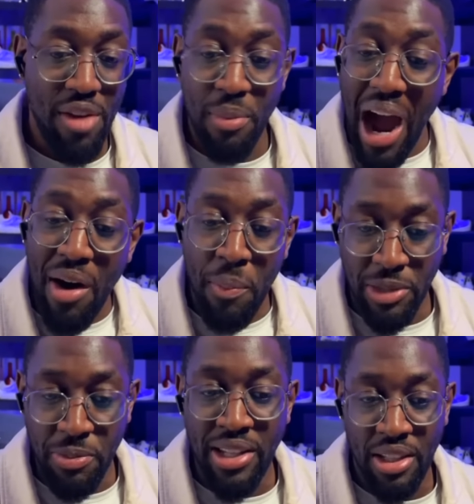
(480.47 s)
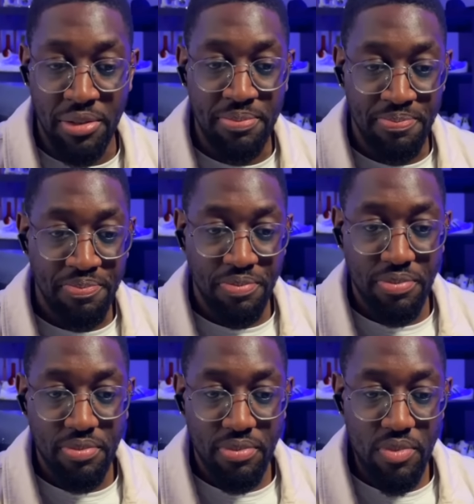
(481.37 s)
From our perspective,
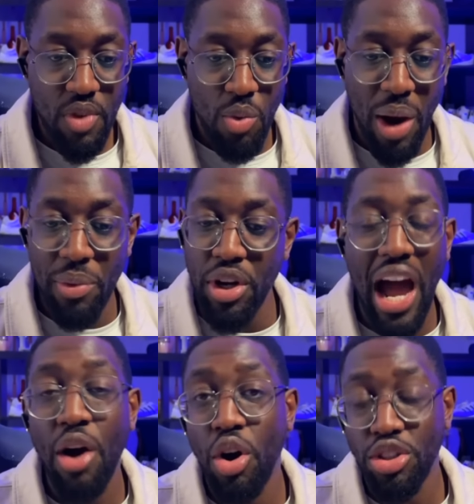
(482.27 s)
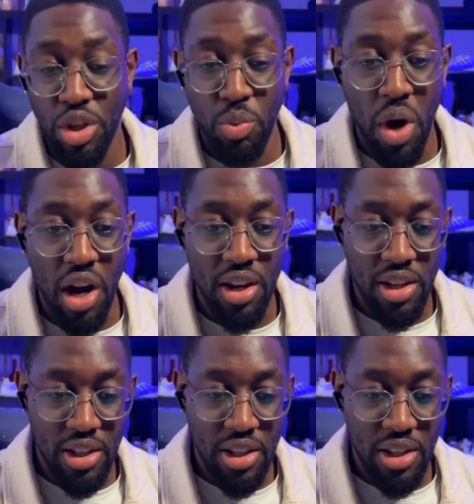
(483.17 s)
right? We don't know how God's going to work.